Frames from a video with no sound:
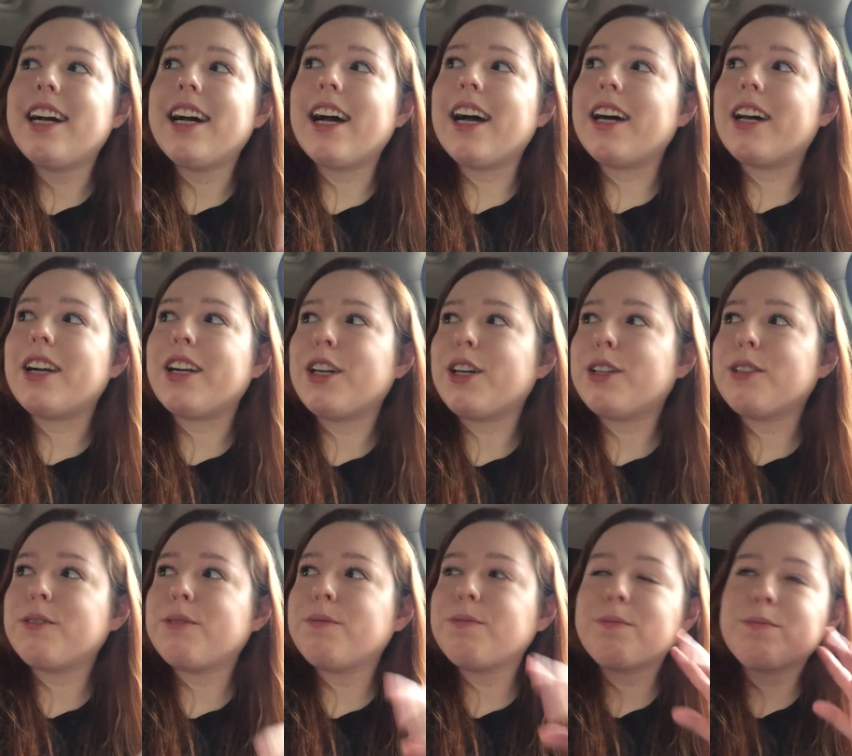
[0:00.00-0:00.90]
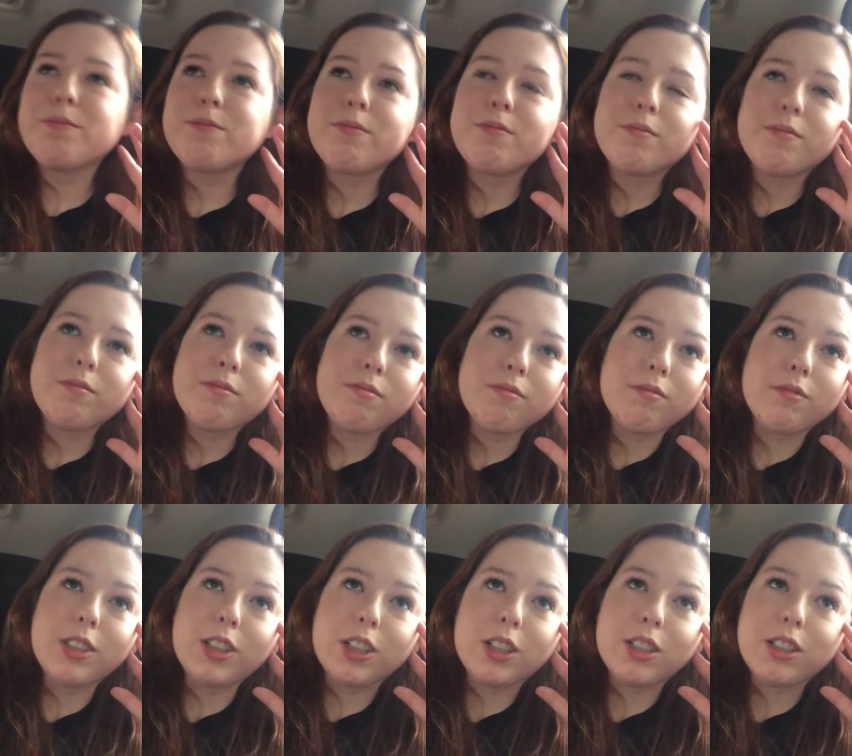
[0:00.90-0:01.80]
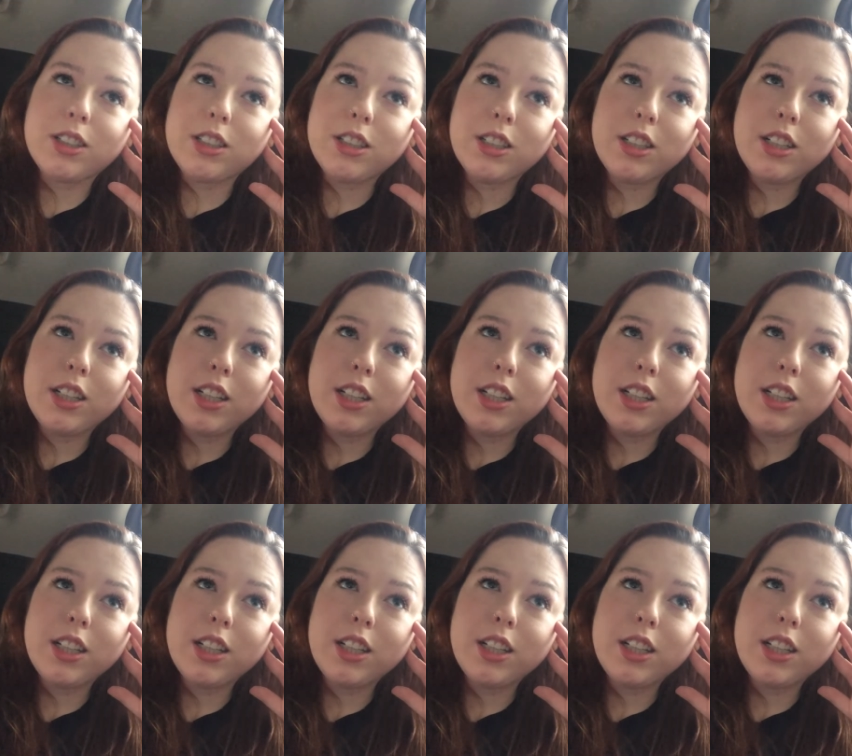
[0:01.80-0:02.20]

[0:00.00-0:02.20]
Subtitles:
I don't know. Ugh.